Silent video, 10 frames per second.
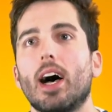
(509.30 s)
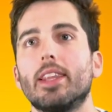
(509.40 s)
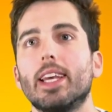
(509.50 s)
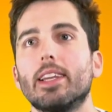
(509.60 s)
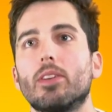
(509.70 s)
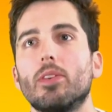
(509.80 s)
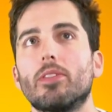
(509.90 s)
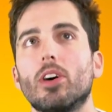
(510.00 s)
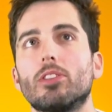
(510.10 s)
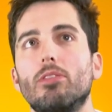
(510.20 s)
think you've
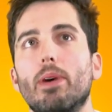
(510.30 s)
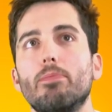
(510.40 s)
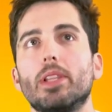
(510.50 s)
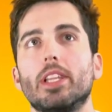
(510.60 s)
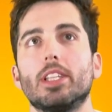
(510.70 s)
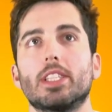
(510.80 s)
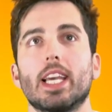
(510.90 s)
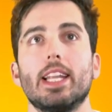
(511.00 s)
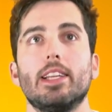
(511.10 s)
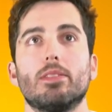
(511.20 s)
got to remember that the
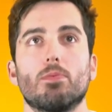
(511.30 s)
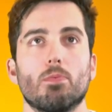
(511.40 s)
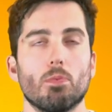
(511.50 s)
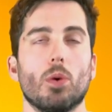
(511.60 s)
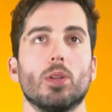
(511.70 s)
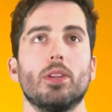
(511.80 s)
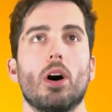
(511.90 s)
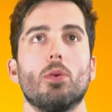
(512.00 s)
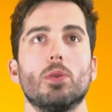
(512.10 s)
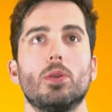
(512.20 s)
skin is one
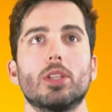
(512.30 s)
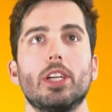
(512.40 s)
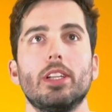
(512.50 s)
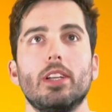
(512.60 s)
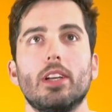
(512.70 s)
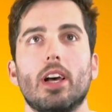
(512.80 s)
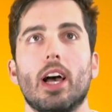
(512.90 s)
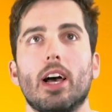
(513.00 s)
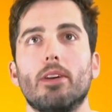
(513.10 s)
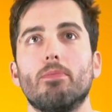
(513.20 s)
whole organ.
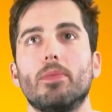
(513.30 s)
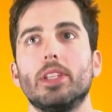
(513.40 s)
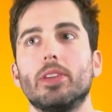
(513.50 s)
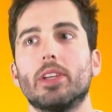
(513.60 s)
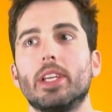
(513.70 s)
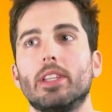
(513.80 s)
It